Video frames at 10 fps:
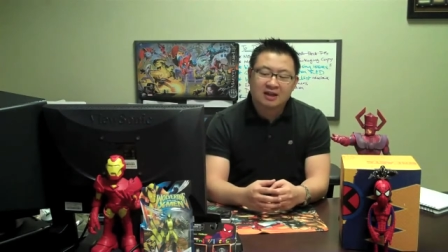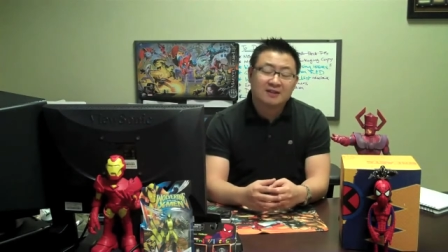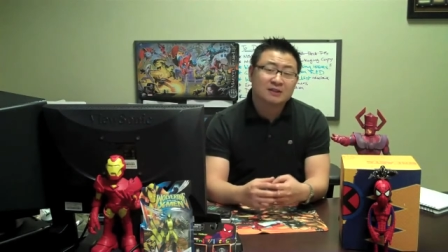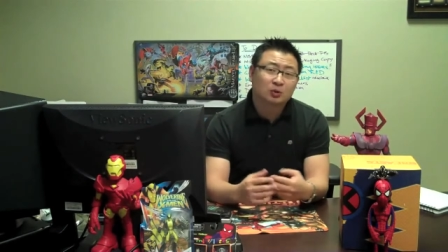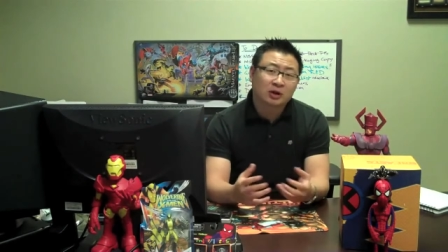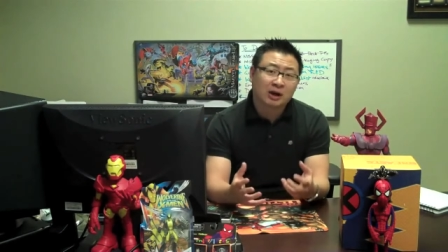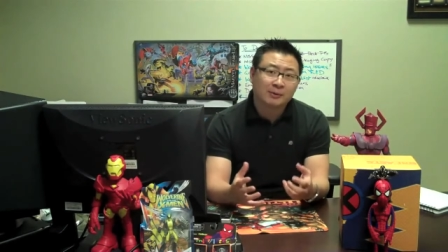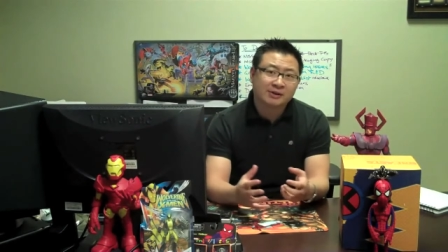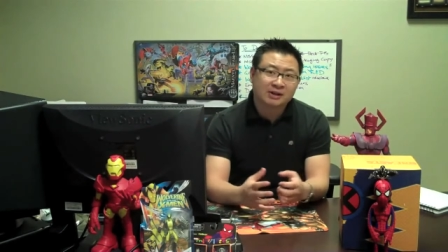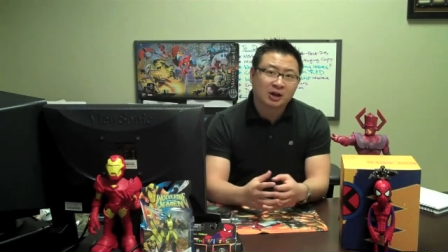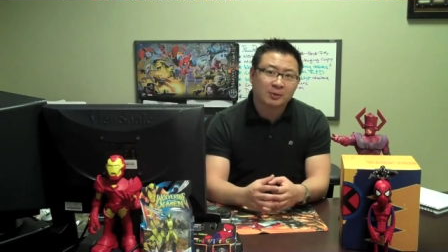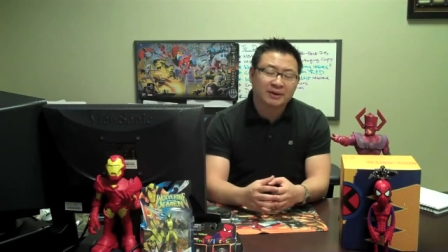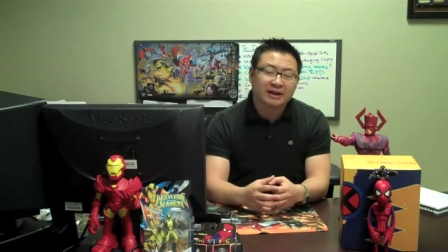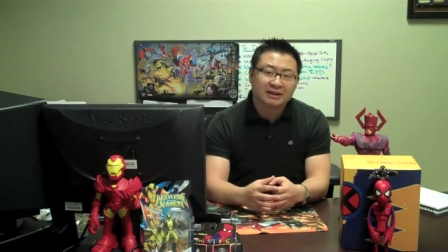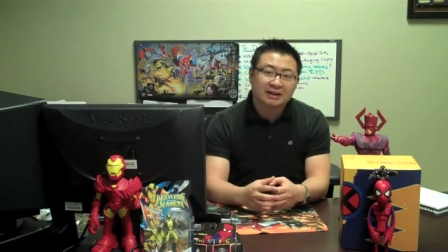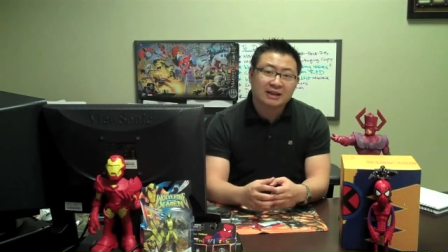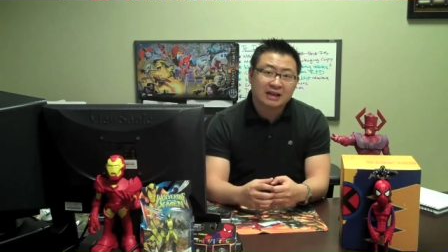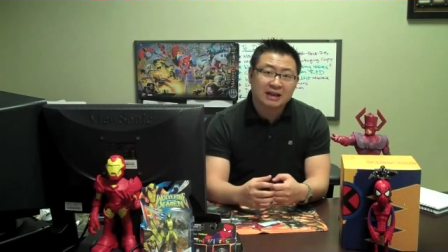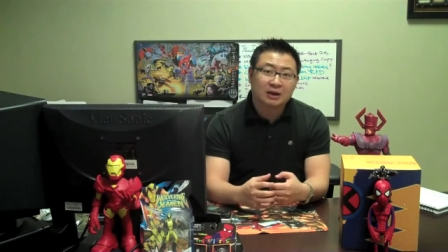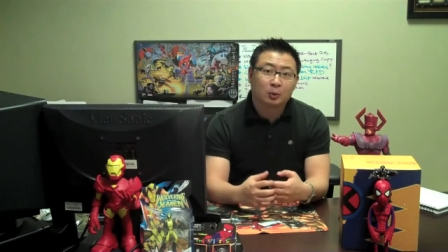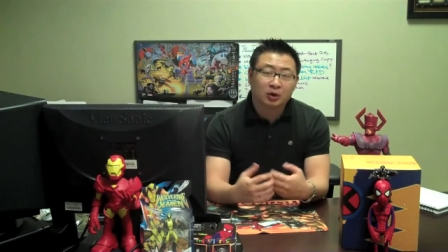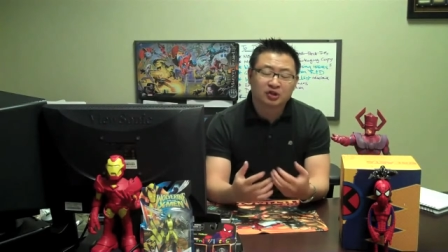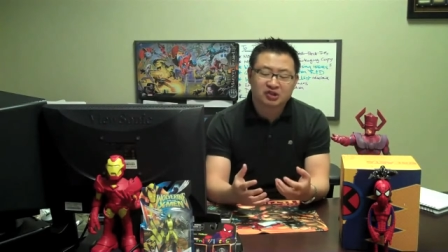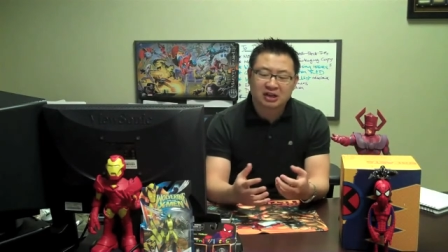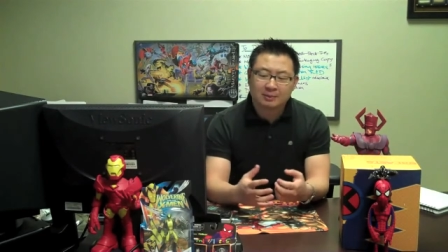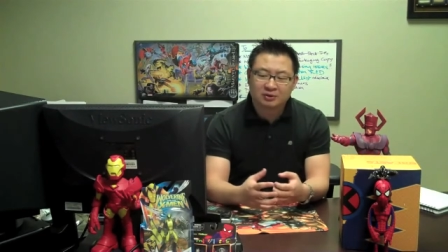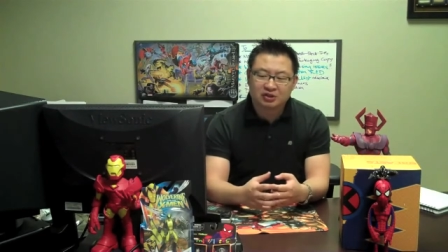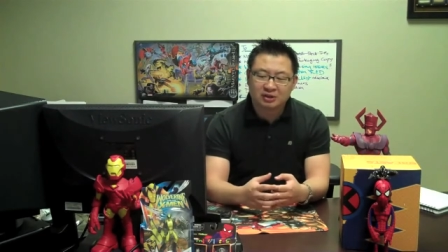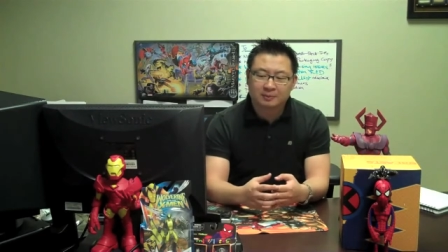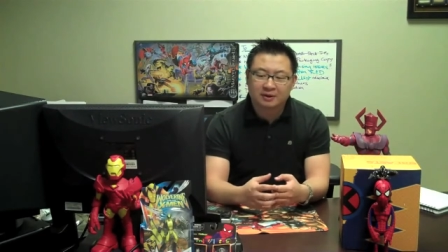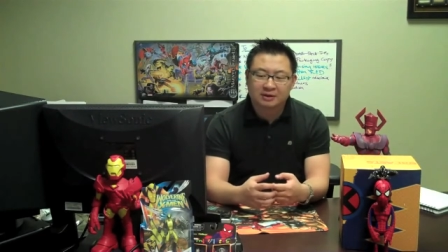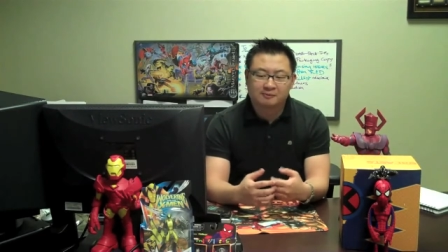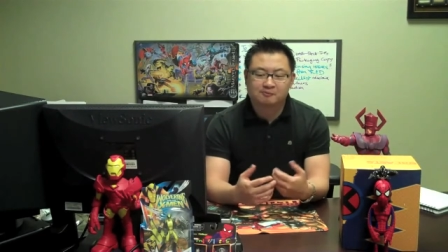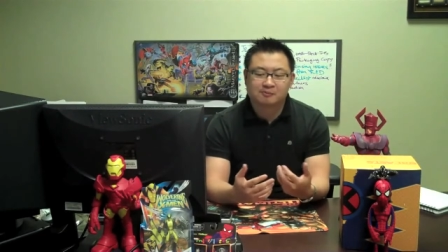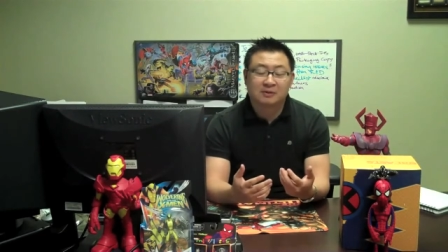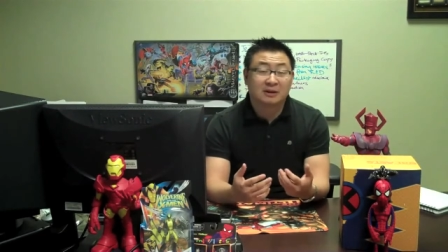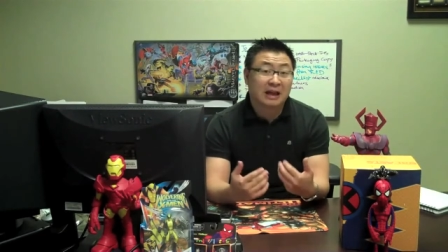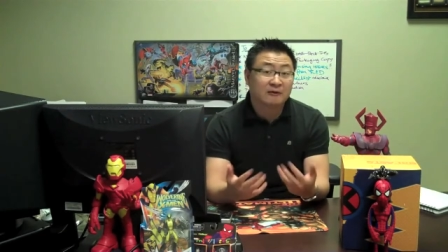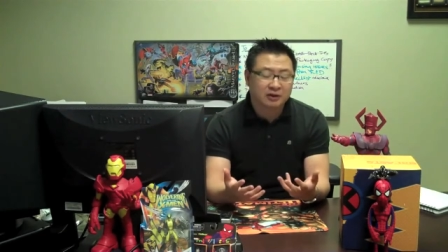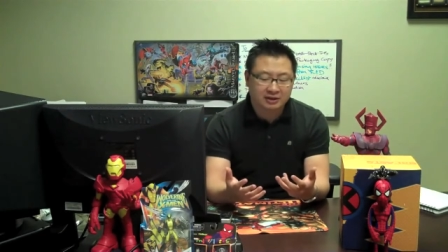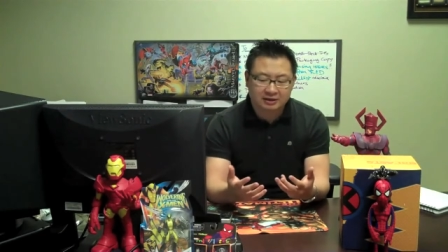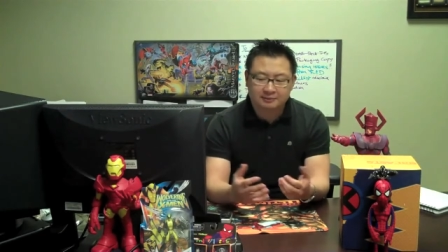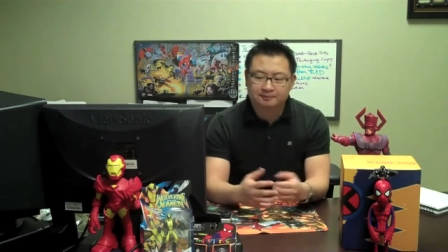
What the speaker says: This will culminate in a World Championship every year.